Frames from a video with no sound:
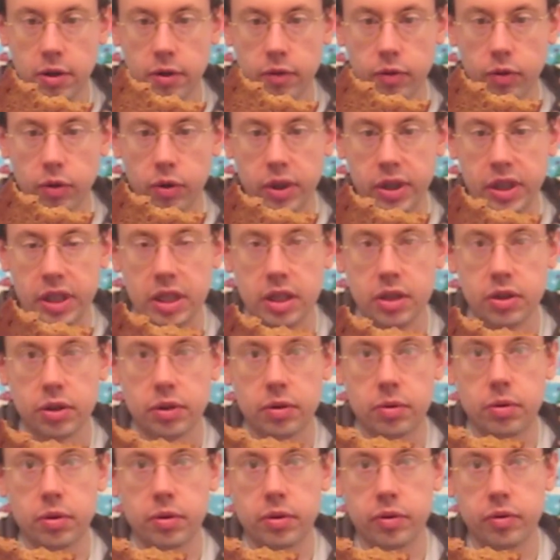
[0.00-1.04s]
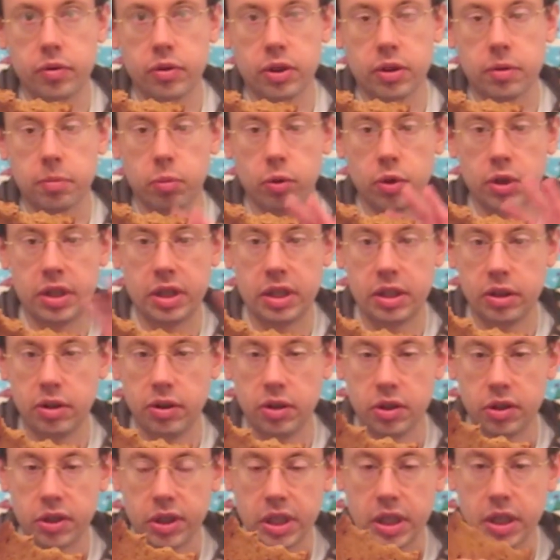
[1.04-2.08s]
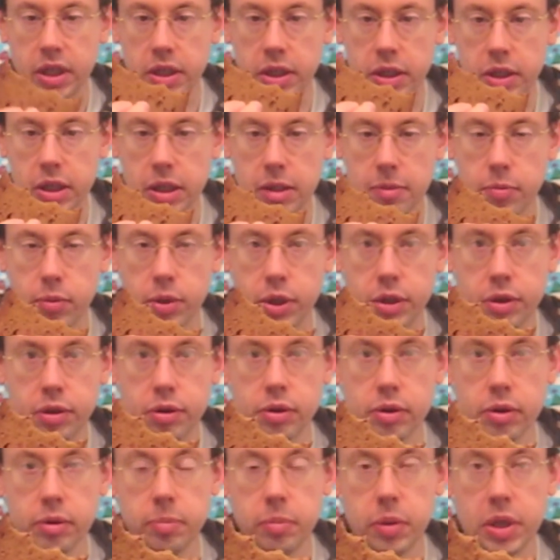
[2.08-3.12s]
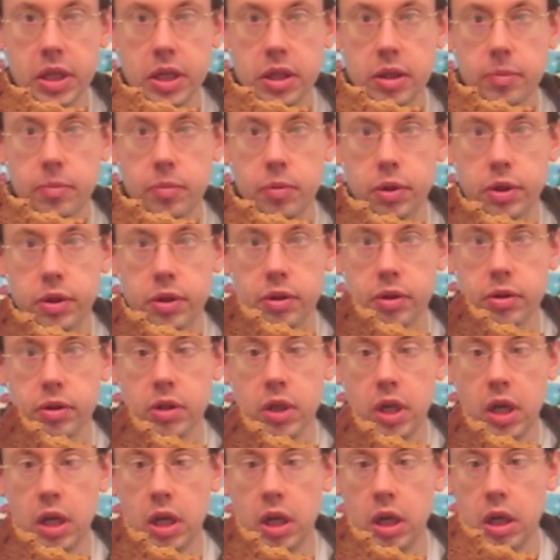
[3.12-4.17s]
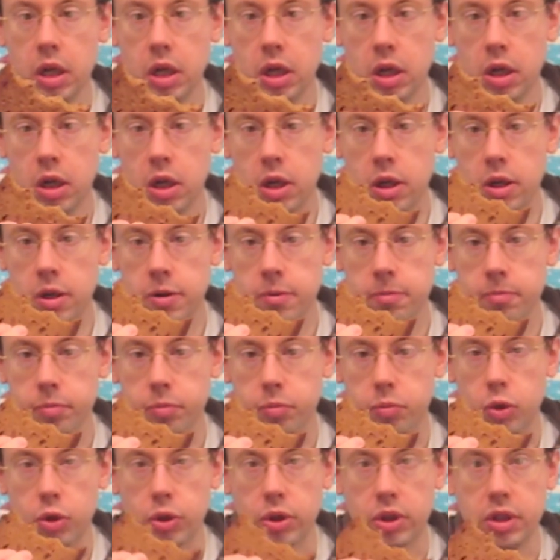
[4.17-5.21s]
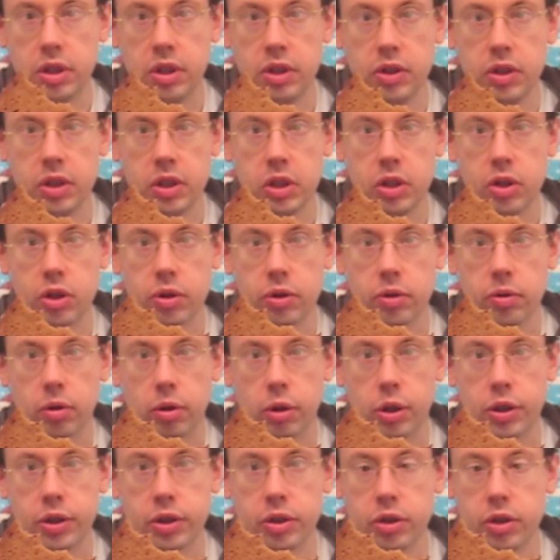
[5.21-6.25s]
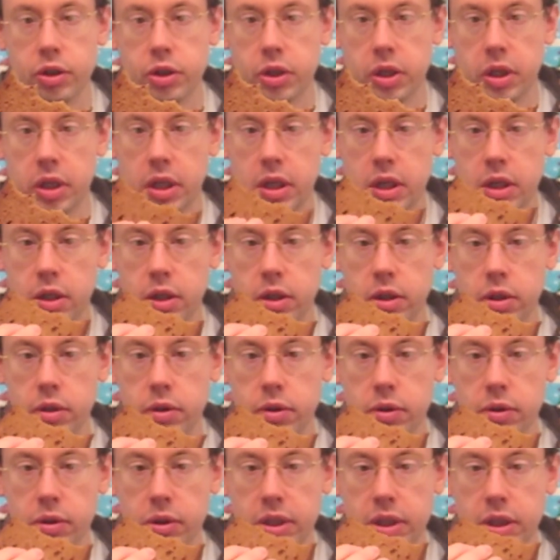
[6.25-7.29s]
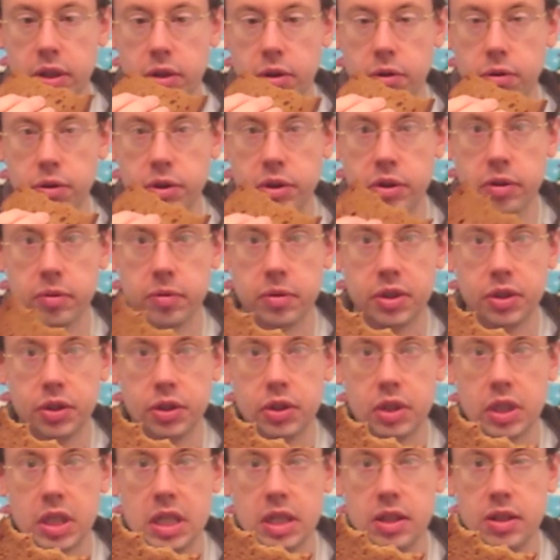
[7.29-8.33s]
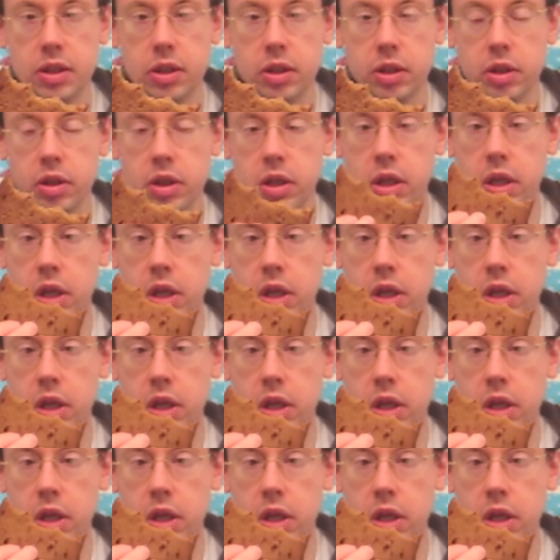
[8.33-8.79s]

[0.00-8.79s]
for any sort of spreads like honey butter, peanut butter. Put this in your lunch during the Christmas season